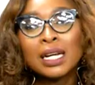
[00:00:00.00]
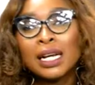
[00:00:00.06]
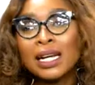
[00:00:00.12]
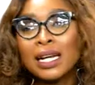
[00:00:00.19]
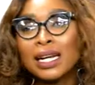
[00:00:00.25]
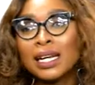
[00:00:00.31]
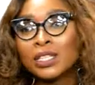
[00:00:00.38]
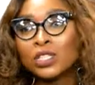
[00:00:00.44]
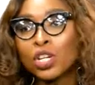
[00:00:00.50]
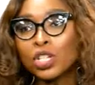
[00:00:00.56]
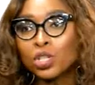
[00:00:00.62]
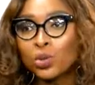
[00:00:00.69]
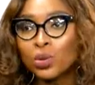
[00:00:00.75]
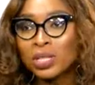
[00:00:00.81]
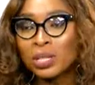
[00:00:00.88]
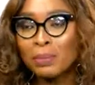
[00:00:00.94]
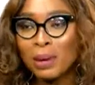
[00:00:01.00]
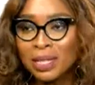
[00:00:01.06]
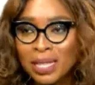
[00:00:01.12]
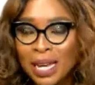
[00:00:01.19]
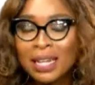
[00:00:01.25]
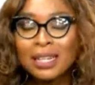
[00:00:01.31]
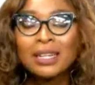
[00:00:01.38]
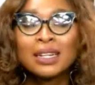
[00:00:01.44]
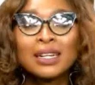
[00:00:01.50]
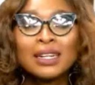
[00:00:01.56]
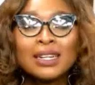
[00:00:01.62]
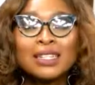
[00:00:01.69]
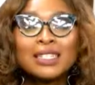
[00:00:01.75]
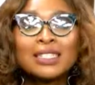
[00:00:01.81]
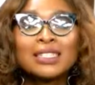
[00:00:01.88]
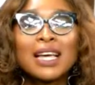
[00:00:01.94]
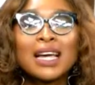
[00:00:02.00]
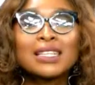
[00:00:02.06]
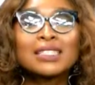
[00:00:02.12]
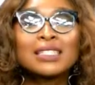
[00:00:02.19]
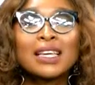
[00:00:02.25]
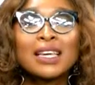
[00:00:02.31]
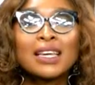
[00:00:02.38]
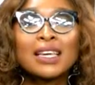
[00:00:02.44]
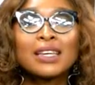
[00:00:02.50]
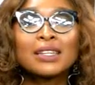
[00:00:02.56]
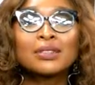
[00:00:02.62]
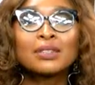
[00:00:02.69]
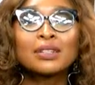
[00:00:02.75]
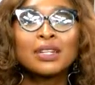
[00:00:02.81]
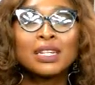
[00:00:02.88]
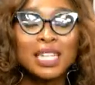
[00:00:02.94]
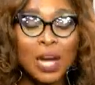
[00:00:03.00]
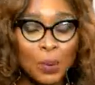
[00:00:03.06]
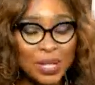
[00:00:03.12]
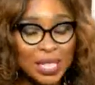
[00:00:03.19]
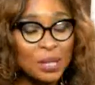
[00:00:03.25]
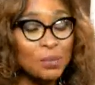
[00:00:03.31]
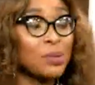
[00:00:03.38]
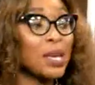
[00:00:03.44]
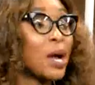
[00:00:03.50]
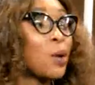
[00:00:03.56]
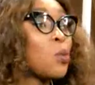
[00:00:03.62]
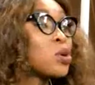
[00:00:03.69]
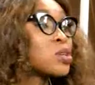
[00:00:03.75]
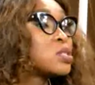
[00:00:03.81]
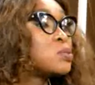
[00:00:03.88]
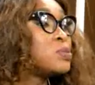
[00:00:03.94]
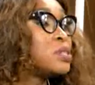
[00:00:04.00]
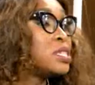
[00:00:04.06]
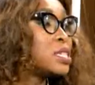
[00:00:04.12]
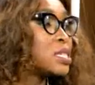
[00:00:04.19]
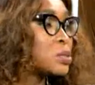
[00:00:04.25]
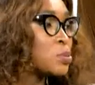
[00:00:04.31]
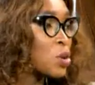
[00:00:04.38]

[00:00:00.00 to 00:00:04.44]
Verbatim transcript: uh, just look the matter decide say now, waiting me I want be this.